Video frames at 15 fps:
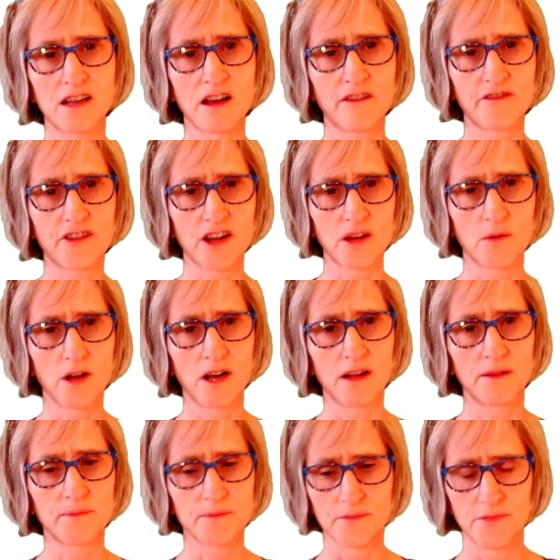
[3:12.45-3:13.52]
off very
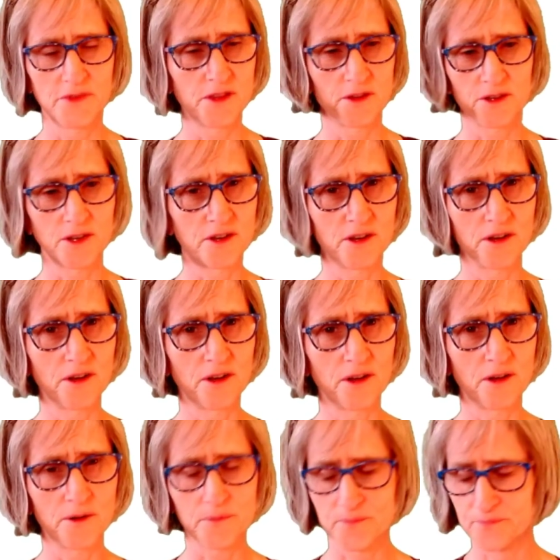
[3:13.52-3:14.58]
well. No, no, no, no, no.